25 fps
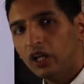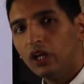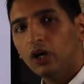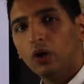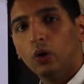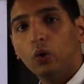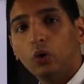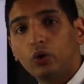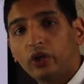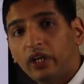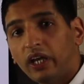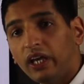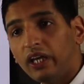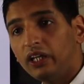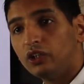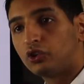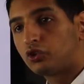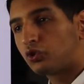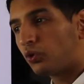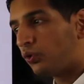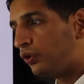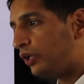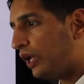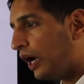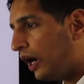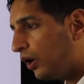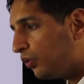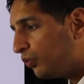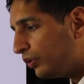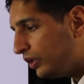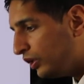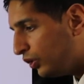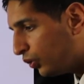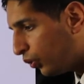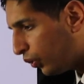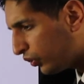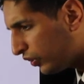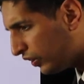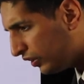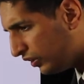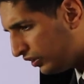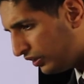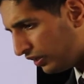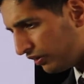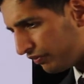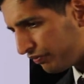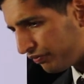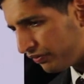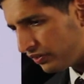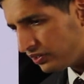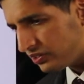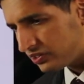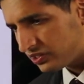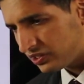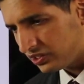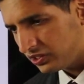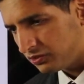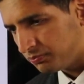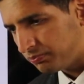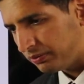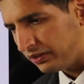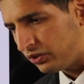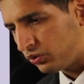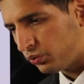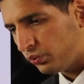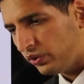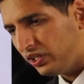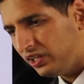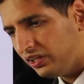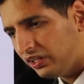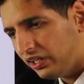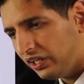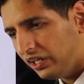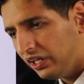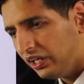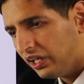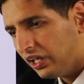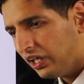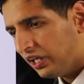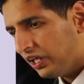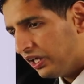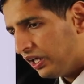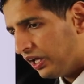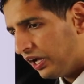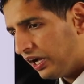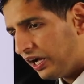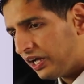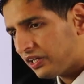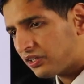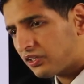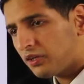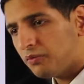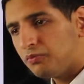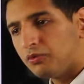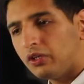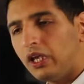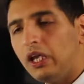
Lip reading: Okay, so now we know the differences between the atoms.